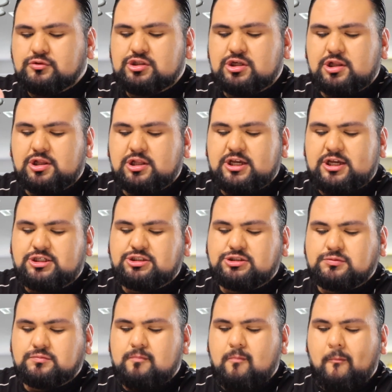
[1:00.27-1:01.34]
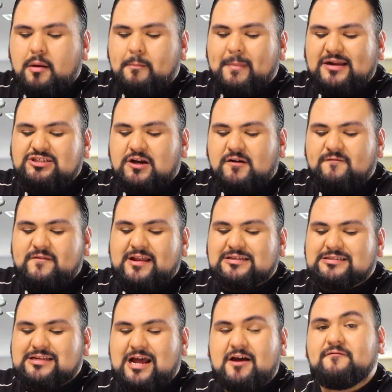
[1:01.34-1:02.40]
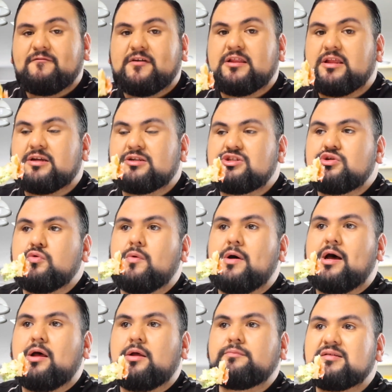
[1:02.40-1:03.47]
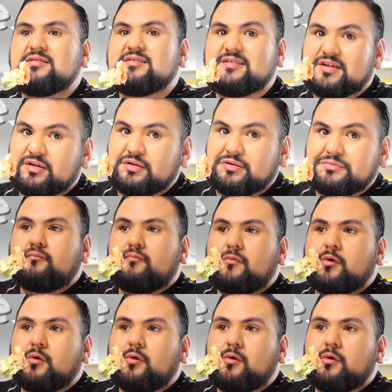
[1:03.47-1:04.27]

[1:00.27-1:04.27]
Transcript: Delish. My dog Finn is not feeling too well still.